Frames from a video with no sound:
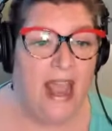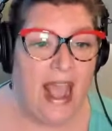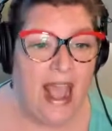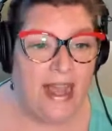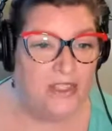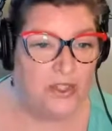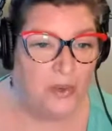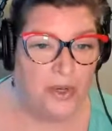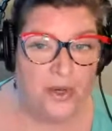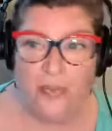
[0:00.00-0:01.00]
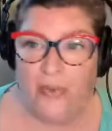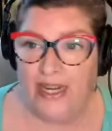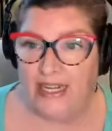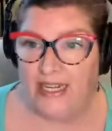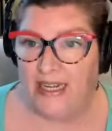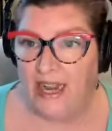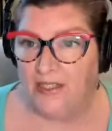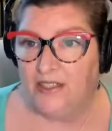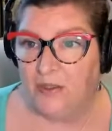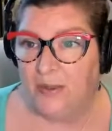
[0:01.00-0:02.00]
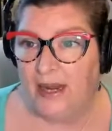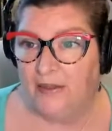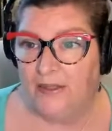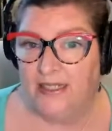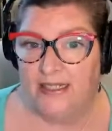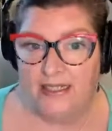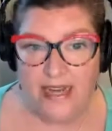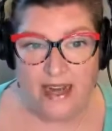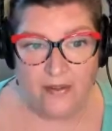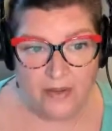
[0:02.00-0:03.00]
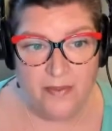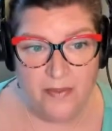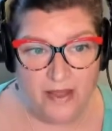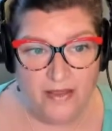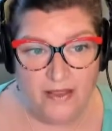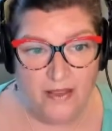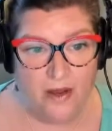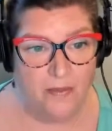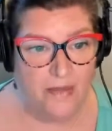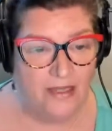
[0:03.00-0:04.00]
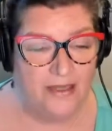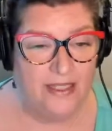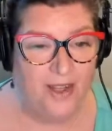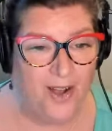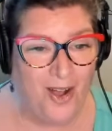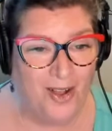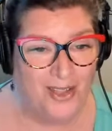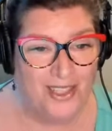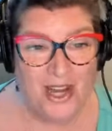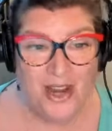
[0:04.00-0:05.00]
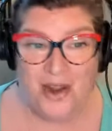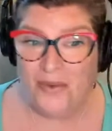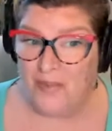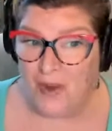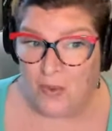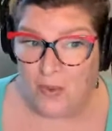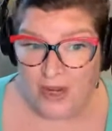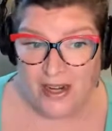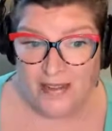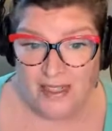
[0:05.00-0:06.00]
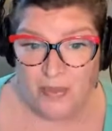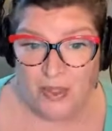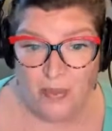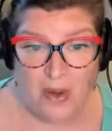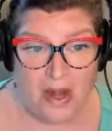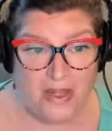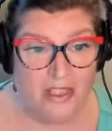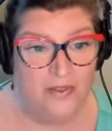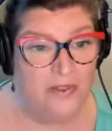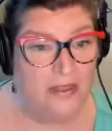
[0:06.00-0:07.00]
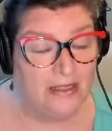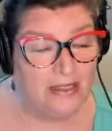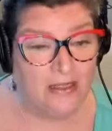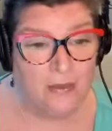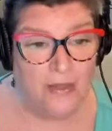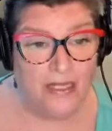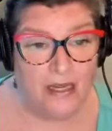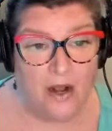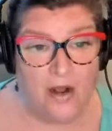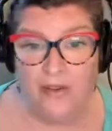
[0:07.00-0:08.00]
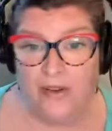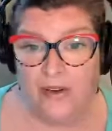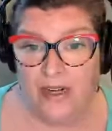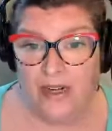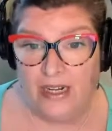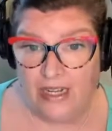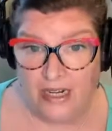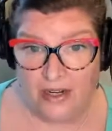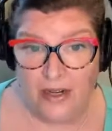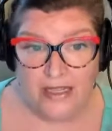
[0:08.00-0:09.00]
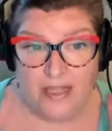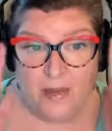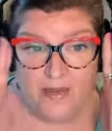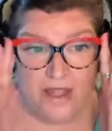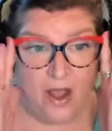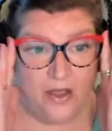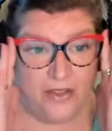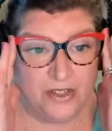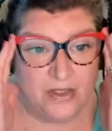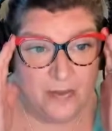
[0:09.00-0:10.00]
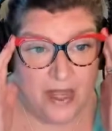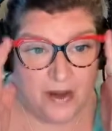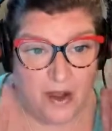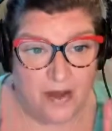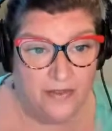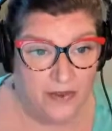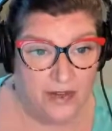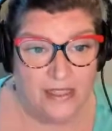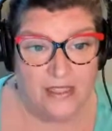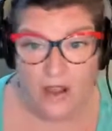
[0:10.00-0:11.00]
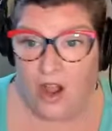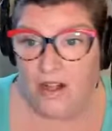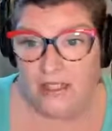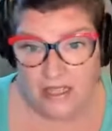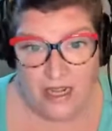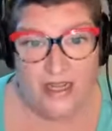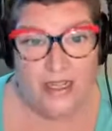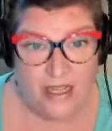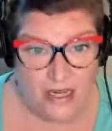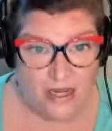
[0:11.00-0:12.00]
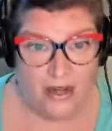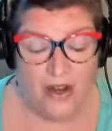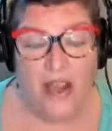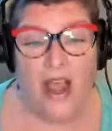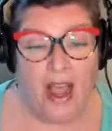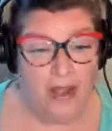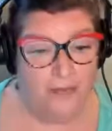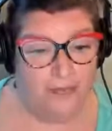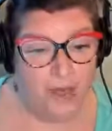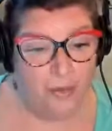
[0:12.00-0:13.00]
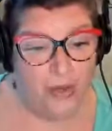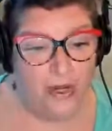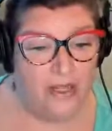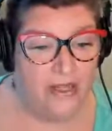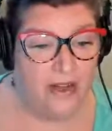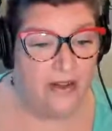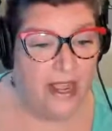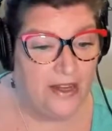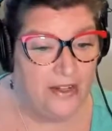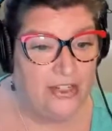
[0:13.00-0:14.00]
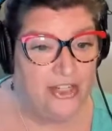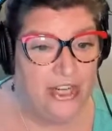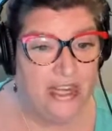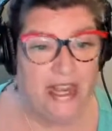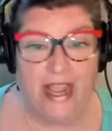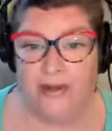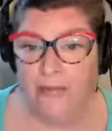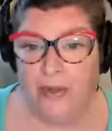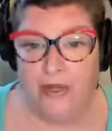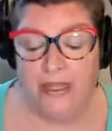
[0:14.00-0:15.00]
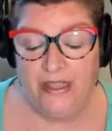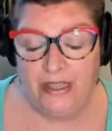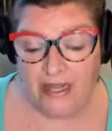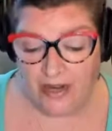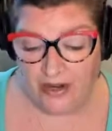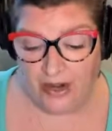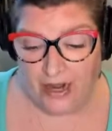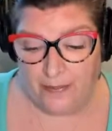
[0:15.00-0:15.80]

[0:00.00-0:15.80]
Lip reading: as a group we connect around this every month on our monthly calls. We've been working on this book project for a little bit over a year. Some of the authors have been on for as long as a year, putting their energy and putting their